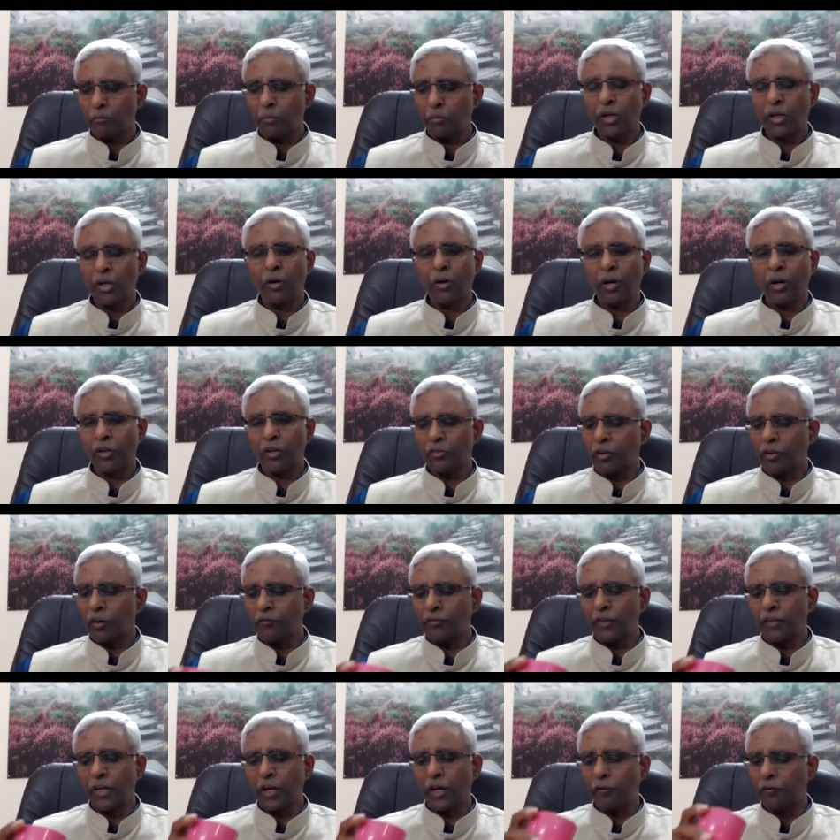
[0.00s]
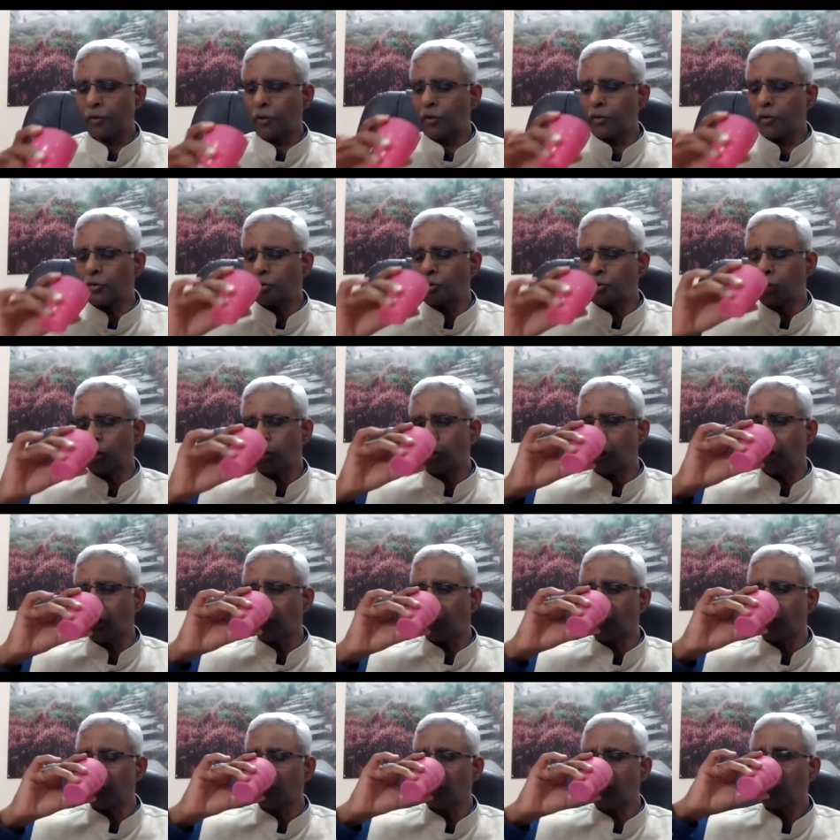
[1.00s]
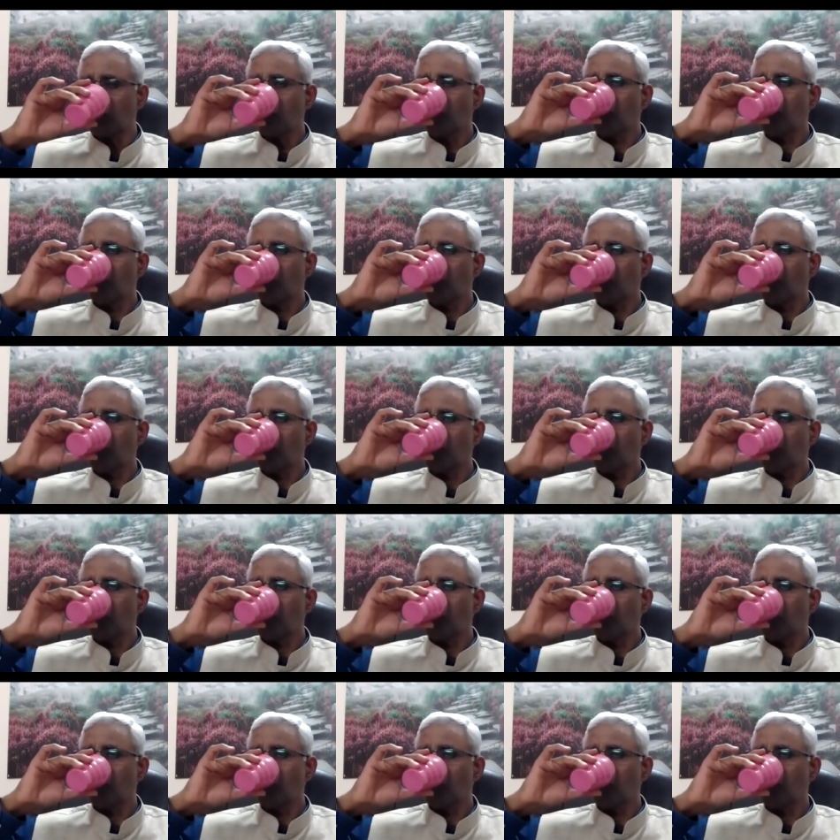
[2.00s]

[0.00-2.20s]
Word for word: because of the evolution of